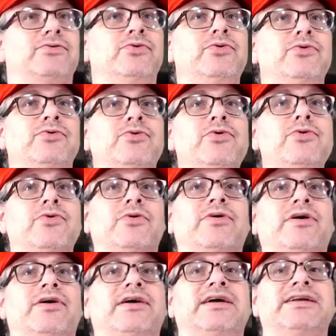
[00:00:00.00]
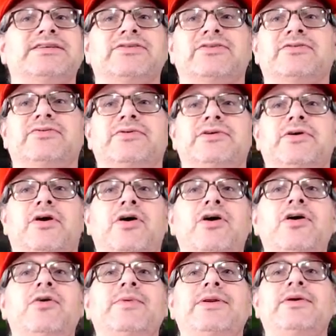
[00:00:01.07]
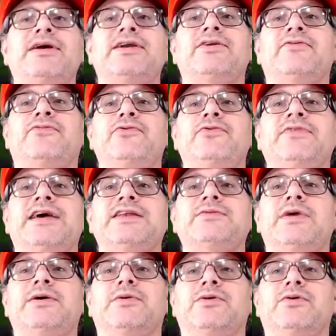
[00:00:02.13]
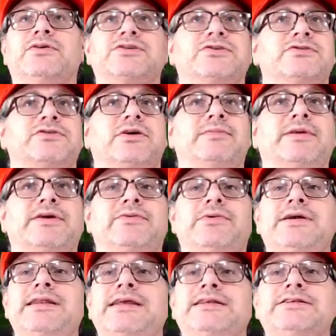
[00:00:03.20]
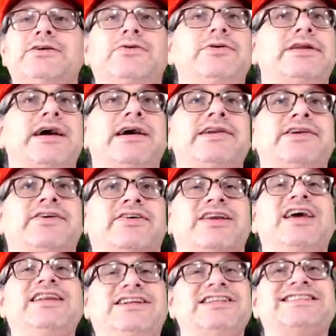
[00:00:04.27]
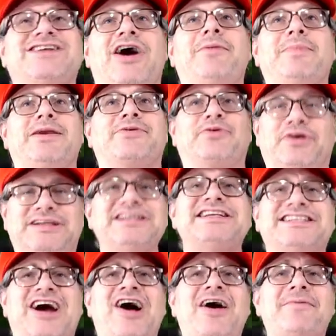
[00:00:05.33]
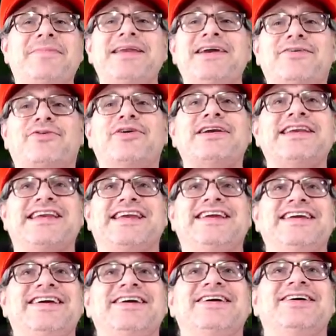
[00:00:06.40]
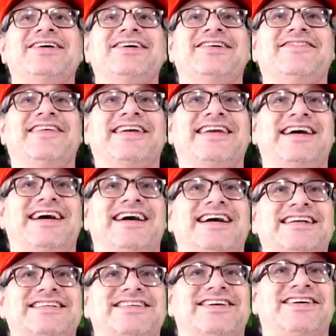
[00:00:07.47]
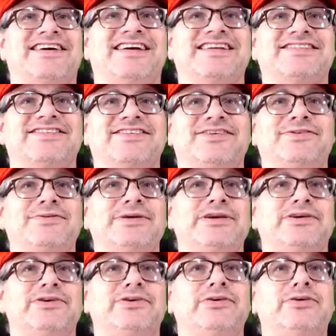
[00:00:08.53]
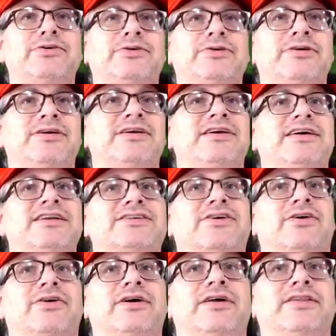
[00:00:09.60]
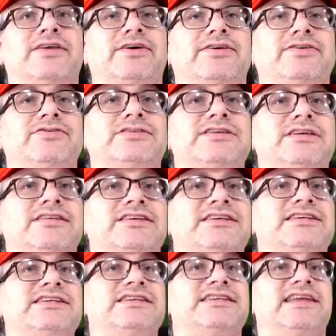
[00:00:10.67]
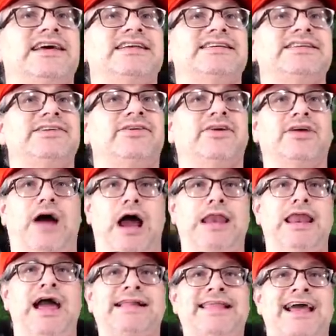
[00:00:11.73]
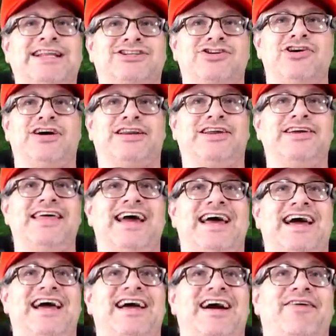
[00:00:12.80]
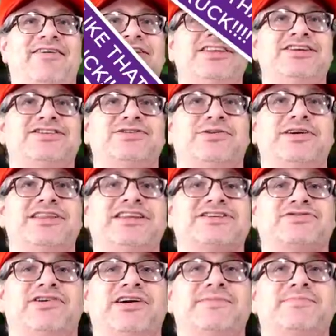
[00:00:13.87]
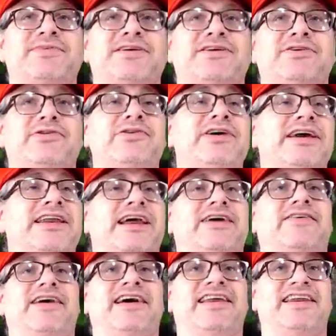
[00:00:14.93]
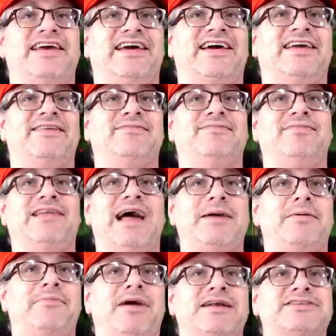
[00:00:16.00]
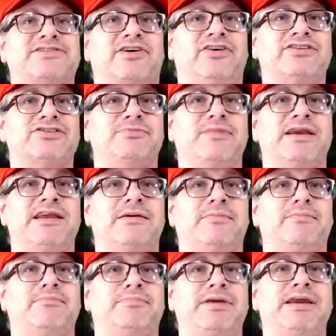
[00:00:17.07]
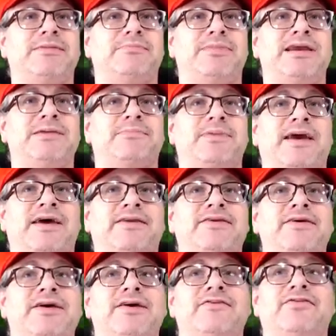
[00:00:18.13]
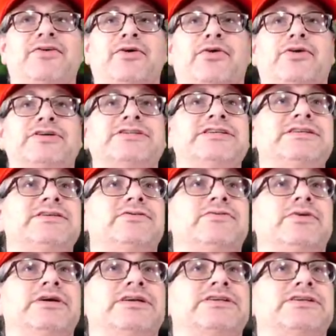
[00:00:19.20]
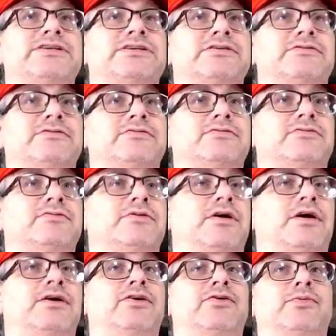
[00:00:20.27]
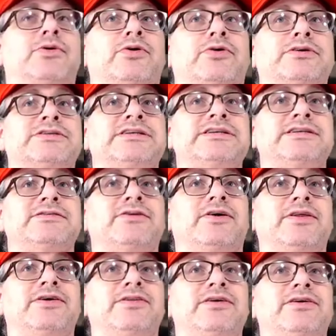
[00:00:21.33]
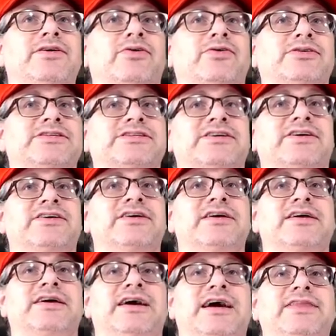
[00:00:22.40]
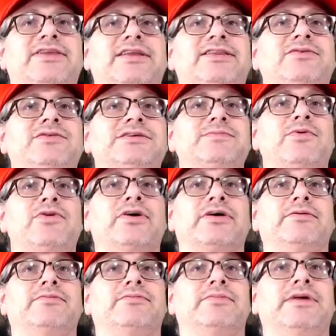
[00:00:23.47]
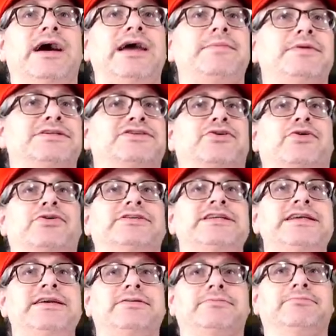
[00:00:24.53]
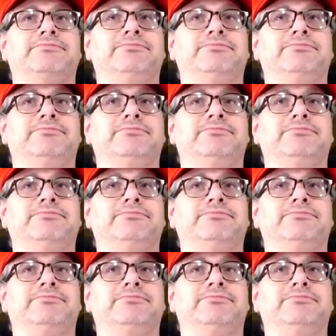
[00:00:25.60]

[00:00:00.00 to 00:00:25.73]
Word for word: Ooh, ooh. All right, so what? Oh, we don't got no food. That's why we're going so slow. I'm like, what is going on here? Just call me a rook. Just call me a rookie. Oh my gosh. All right, so here we go. So they're used to this is a nice little. I like that truck. Look at that. I, I wanted to show you the truck. Pretty cool. And I and, and Llama Monster also made a big big pen for the horses, which are no more horses. Oh, there there the horses are. I thought there was more. Hi, Mister Horsey.